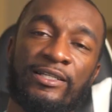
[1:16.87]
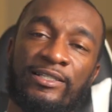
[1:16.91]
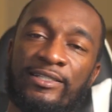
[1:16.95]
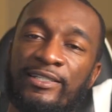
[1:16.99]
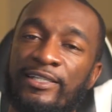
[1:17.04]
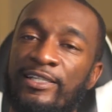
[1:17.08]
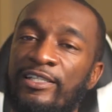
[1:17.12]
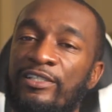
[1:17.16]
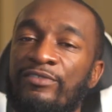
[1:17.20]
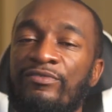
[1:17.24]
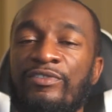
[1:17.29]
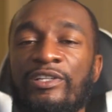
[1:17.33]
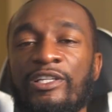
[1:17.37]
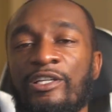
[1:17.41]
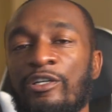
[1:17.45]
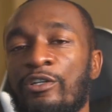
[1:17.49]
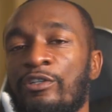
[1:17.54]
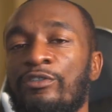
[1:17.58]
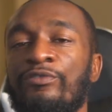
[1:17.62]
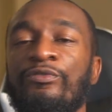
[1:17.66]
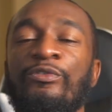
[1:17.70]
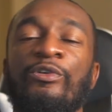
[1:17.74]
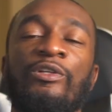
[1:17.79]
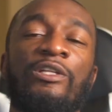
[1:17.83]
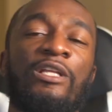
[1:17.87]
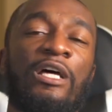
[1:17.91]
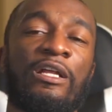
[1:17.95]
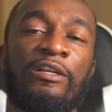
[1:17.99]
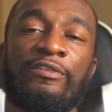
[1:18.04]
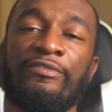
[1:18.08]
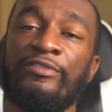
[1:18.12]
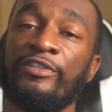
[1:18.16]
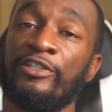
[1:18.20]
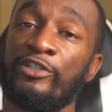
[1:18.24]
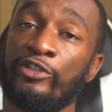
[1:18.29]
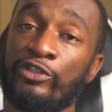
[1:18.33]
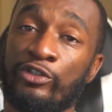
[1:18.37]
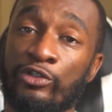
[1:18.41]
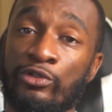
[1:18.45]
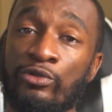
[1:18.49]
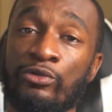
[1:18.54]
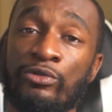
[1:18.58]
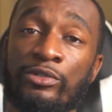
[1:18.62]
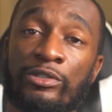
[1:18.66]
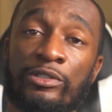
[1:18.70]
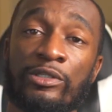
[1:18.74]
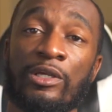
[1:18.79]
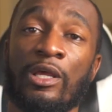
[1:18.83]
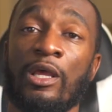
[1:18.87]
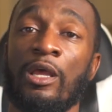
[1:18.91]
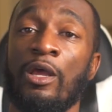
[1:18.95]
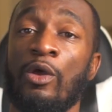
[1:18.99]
scenes videos for a lot of his shoots,